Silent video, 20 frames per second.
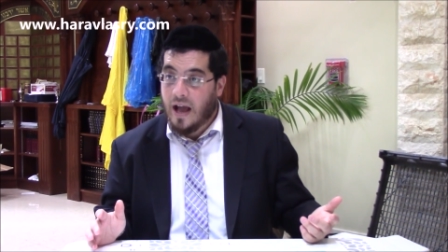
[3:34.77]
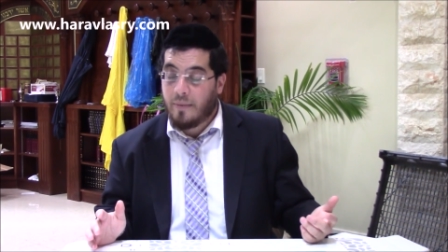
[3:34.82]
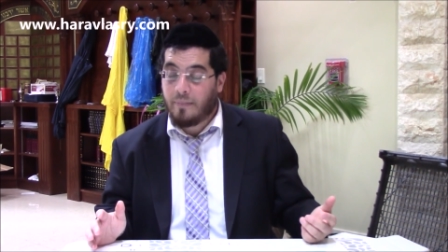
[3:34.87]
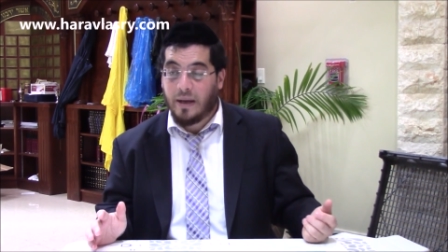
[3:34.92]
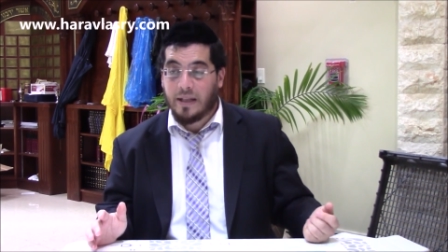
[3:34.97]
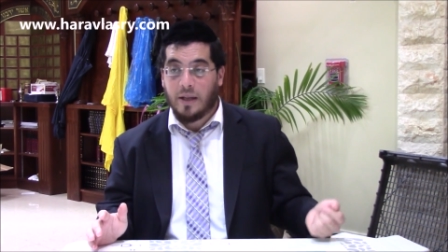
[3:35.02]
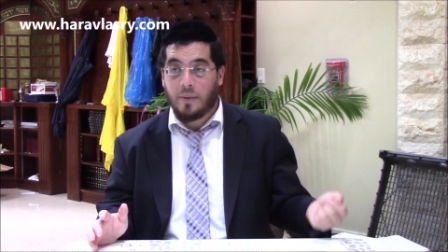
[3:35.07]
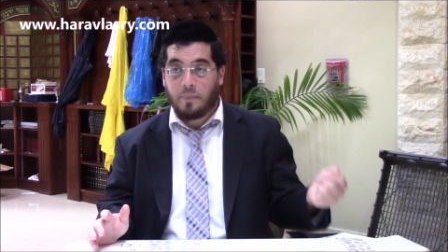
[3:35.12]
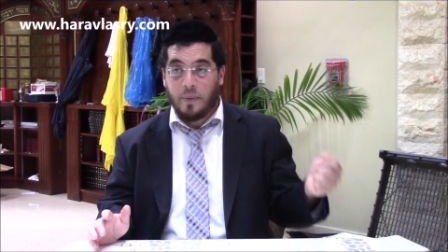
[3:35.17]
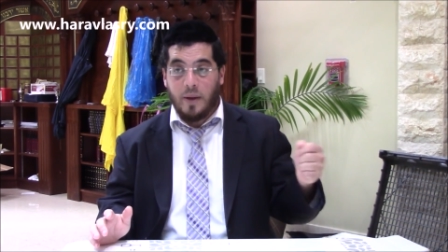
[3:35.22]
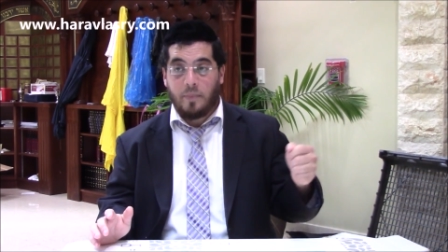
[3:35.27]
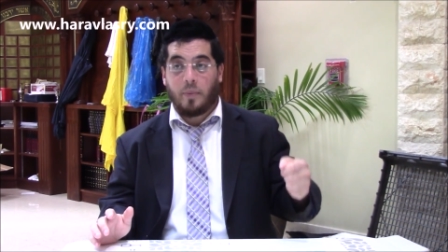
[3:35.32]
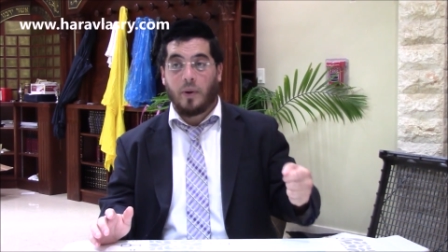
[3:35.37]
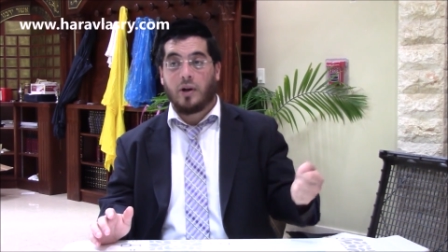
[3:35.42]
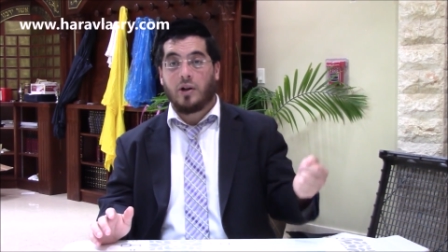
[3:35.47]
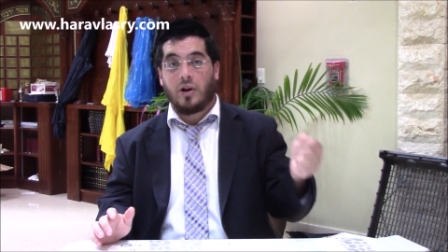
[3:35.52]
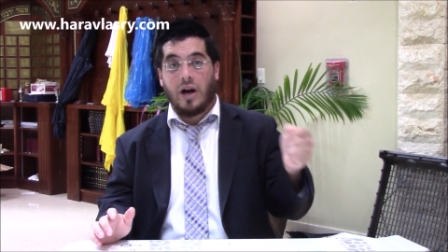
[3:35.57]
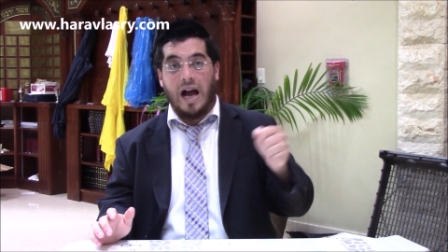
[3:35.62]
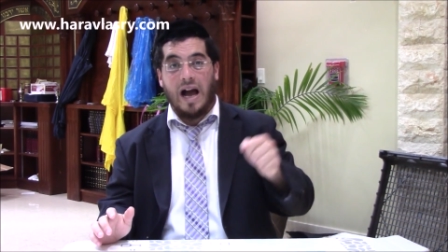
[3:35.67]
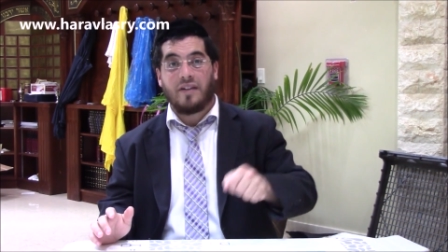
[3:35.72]
But the people
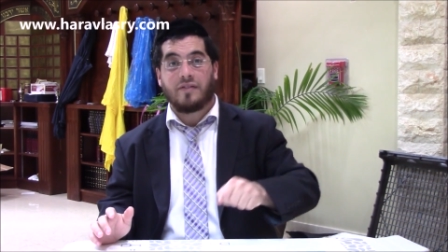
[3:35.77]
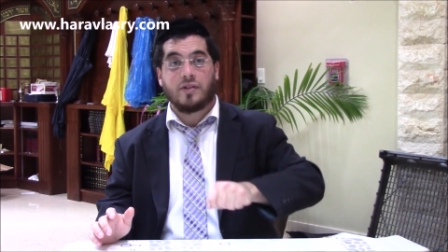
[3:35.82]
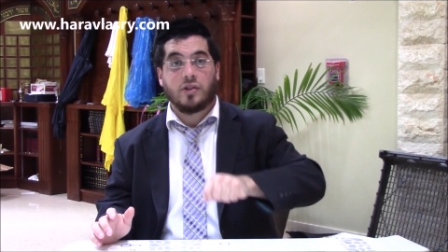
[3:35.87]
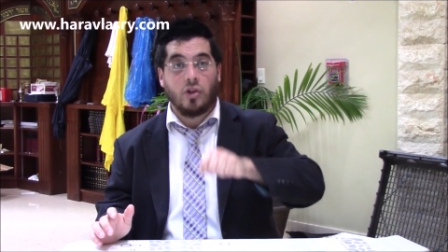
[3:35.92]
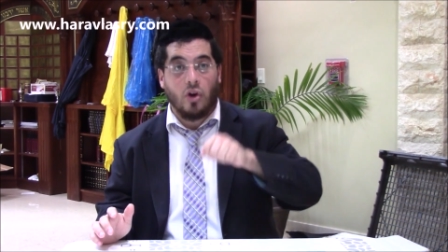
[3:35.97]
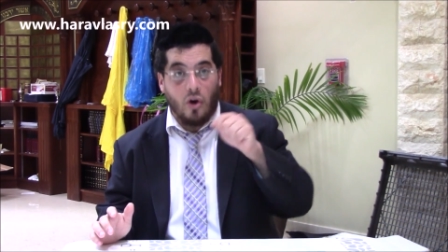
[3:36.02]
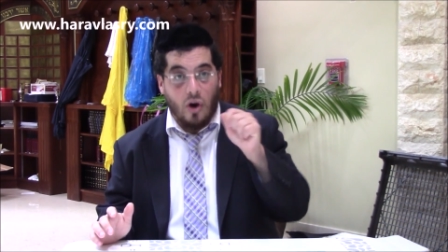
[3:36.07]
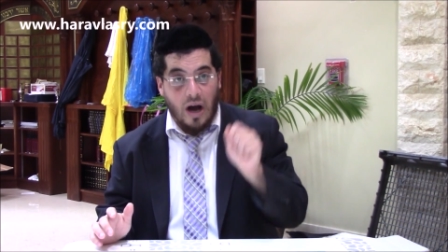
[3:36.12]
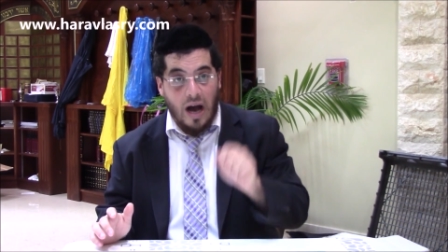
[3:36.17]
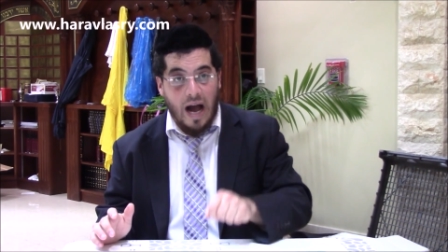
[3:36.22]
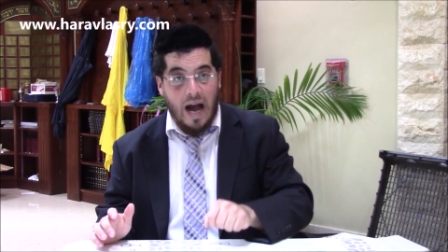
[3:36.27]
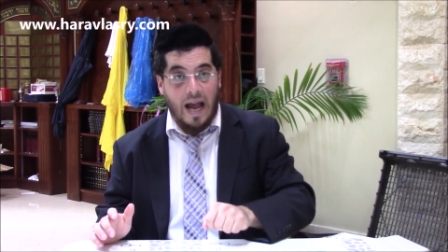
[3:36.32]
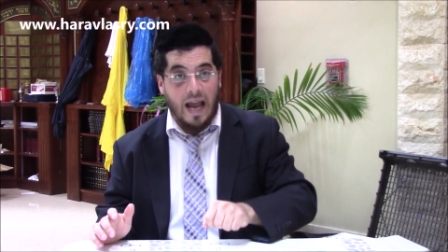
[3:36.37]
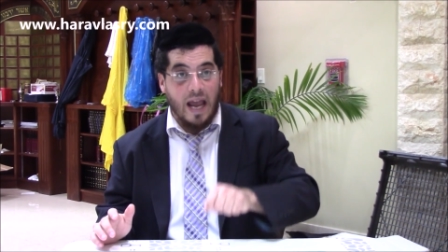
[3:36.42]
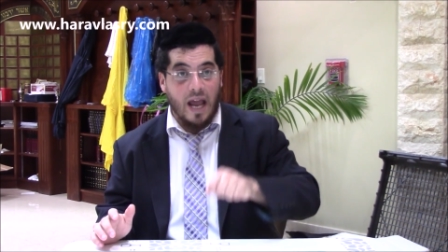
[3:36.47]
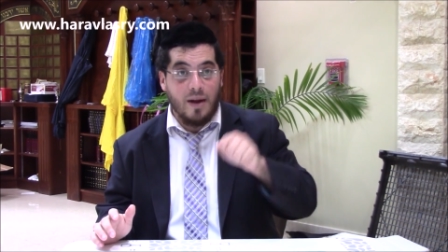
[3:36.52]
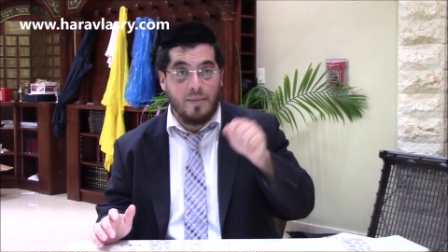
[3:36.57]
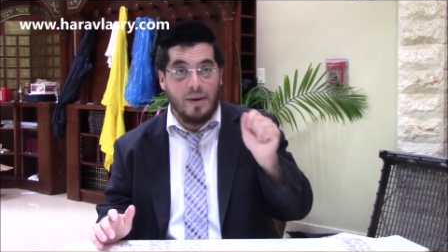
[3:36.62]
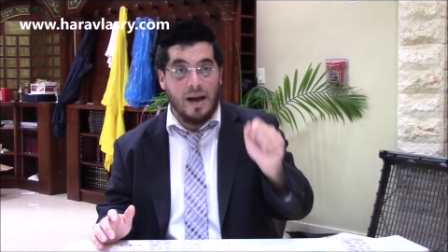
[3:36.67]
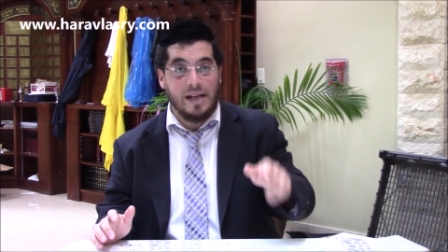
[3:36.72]
who have Torah
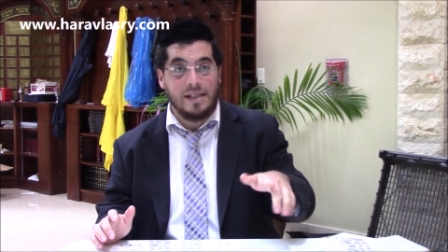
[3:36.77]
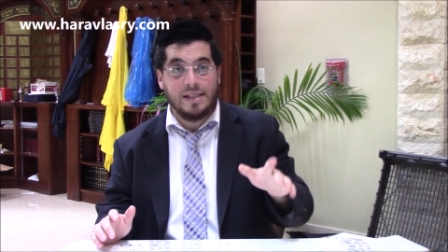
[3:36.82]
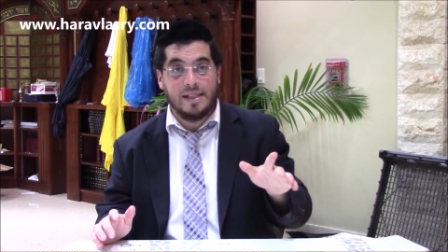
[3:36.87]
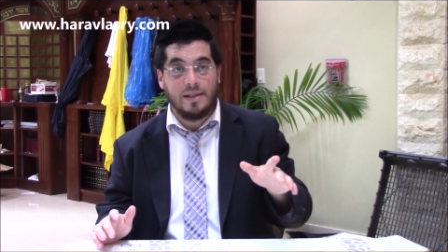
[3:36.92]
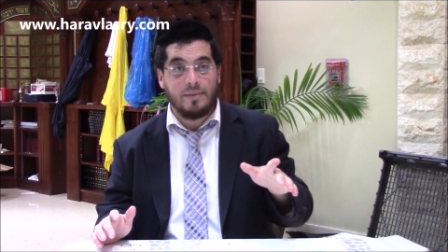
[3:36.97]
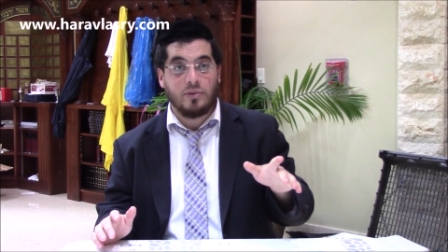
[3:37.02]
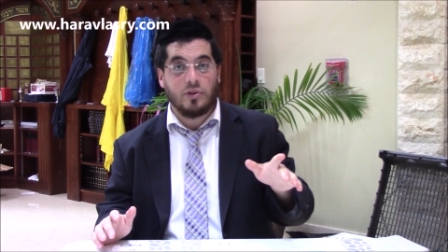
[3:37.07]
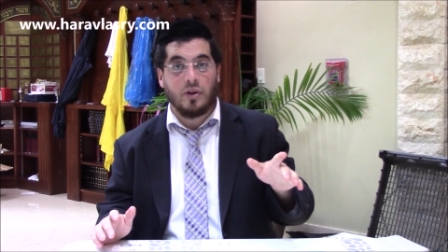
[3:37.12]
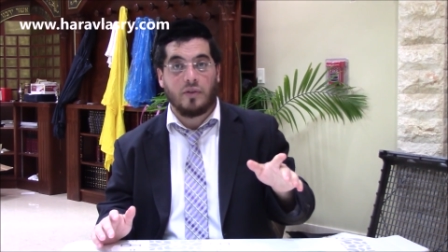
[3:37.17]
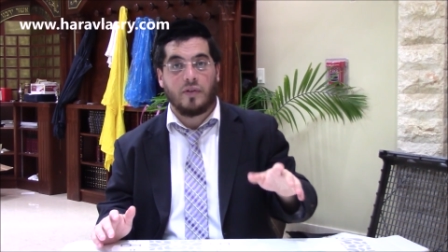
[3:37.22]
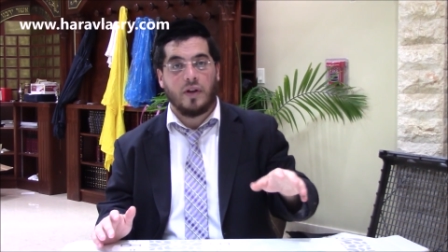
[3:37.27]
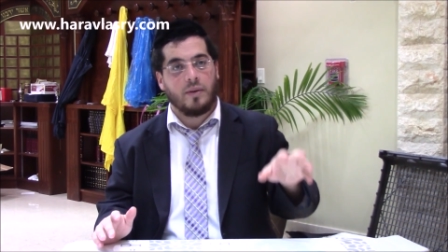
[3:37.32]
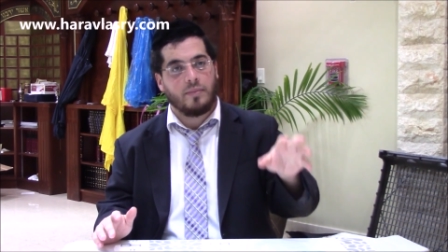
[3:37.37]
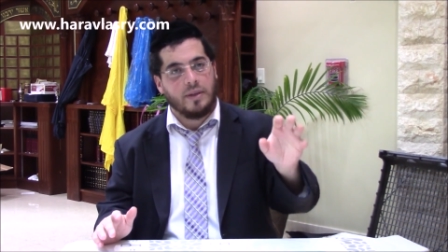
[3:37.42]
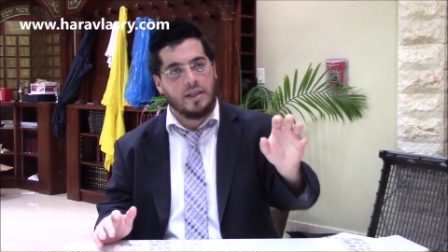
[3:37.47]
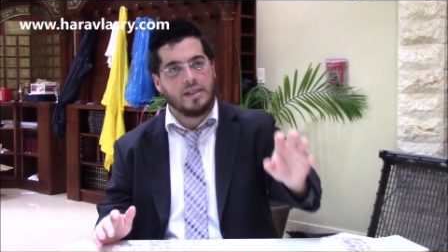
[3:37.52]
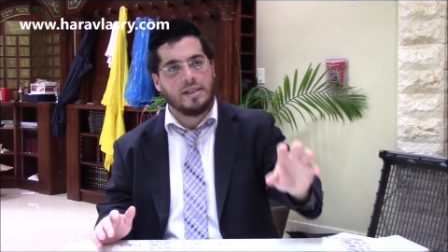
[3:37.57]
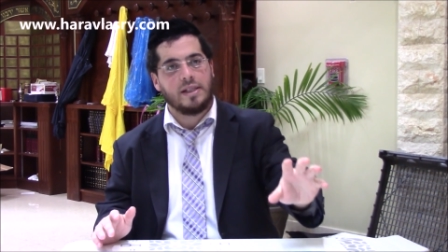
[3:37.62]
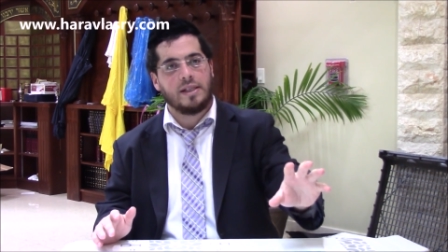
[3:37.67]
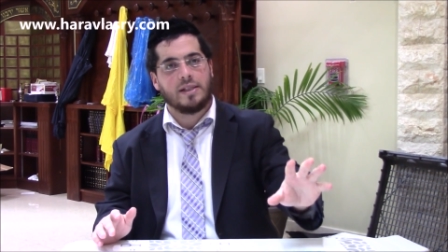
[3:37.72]
and Maasim
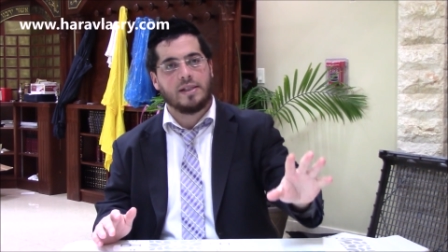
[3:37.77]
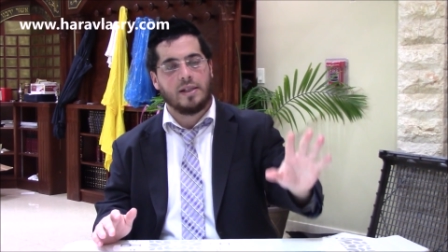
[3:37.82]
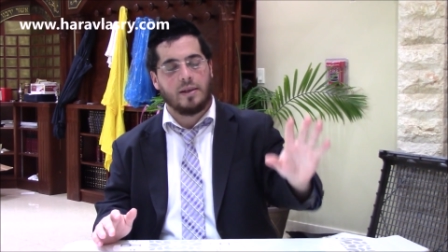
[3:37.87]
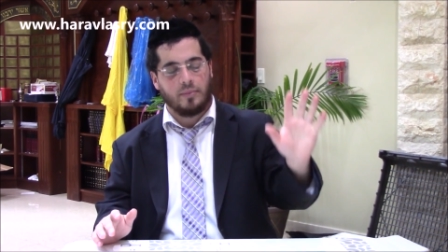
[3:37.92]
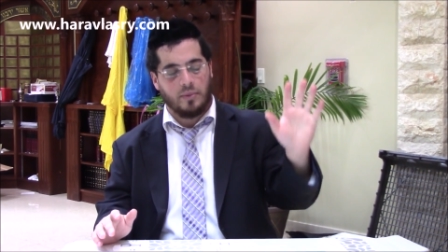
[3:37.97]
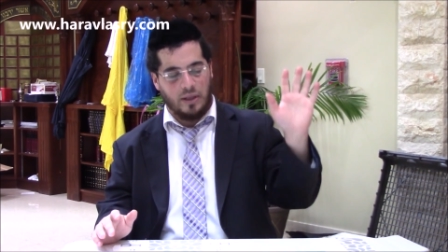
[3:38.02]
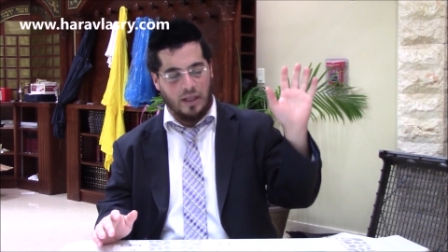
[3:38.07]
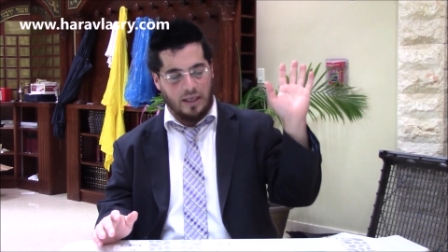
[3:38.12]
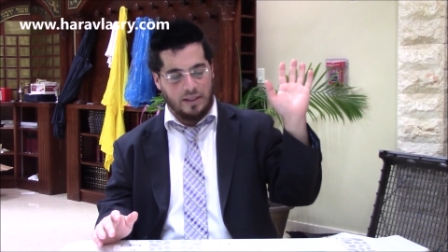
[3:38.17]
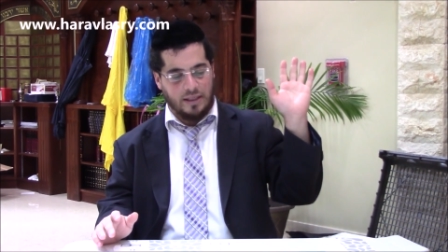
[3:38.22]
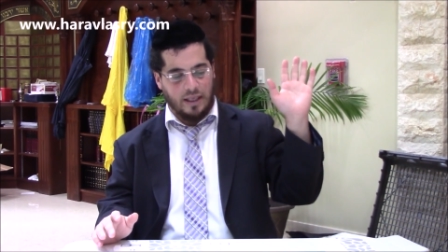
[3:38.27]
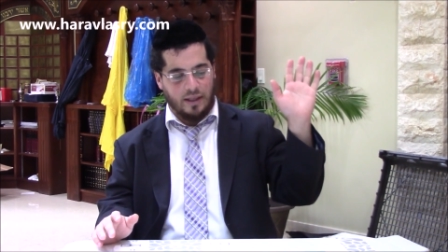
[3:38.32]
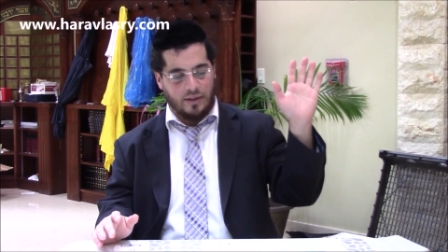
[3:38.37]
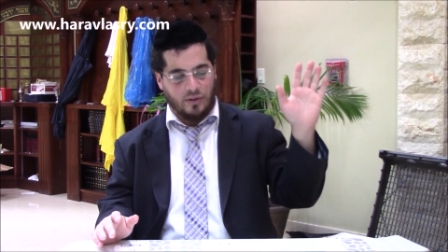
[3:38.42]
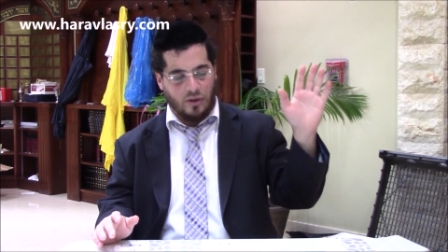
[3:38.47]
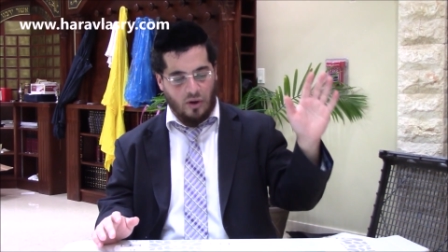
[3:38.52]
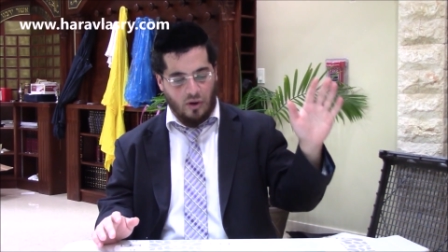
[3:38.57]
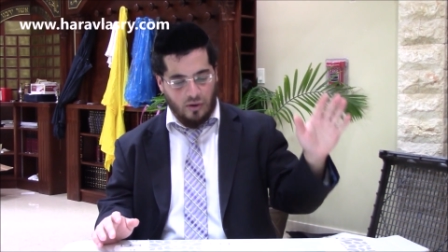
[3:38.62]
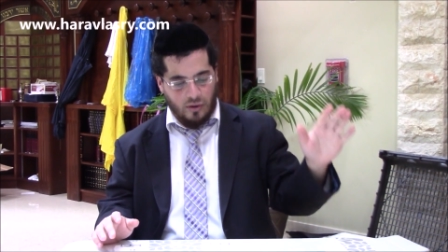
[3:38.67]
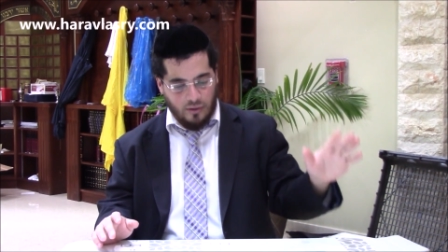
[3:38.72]
Tovim, this is symbolized the
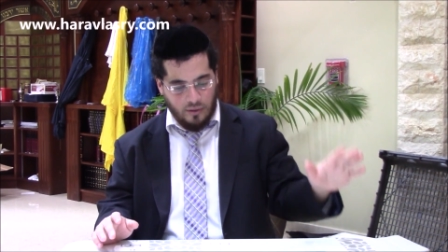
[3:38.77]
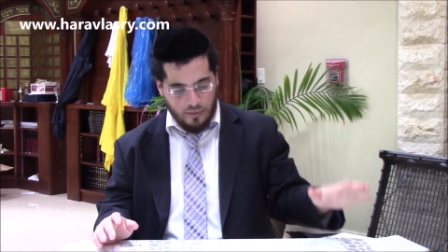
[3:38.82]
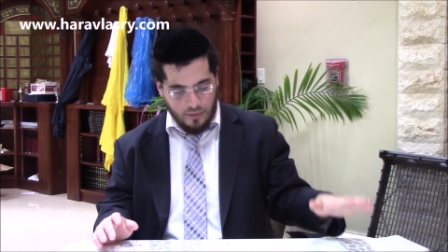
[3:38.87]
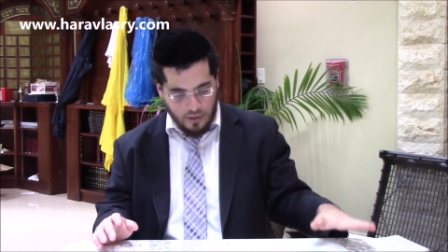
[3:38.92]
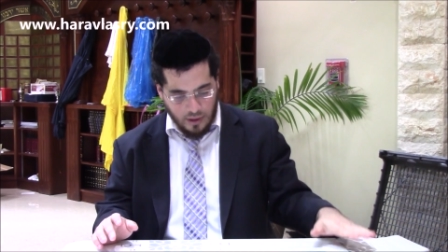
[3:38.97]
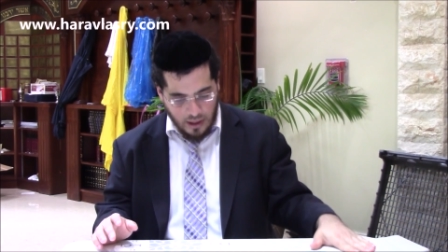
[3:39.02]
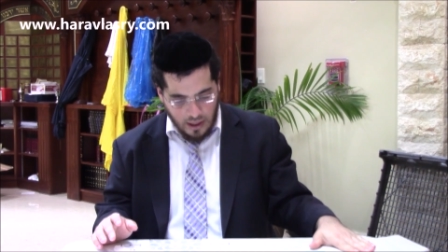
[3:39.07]
etrog.